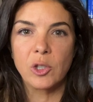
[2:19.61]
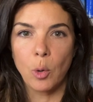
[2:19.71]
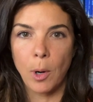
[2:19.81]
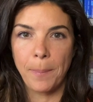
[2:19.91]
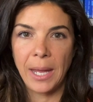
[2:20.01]

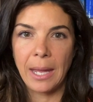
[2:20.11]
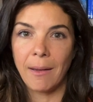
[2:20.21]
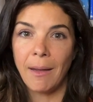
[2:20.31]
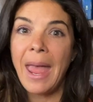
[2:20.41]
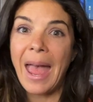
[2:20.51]
to
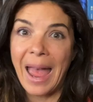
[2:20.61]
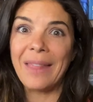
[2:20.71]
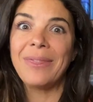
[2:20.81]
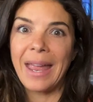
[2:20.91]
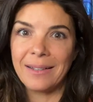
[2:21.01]
appear
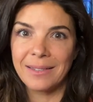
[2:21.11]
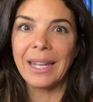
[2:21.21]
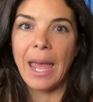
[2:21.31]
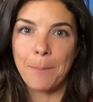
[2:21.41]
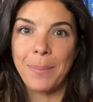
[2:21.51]
and then to
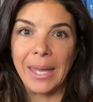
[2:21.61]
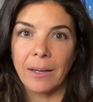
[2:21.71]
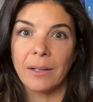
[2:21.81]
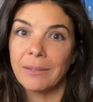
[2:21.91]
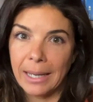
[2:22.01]
get
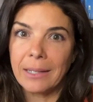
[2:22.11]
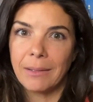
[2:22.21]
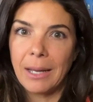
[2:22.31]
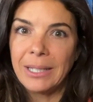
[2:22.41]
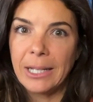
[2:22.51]
bigger, like
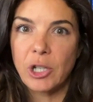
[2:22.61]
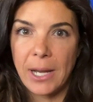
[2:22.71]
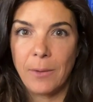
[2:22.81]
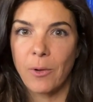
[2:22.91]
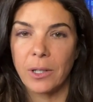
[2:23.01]

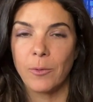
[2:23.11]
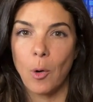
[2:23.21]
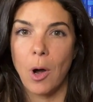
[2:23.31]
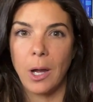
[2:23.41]
literally in front of your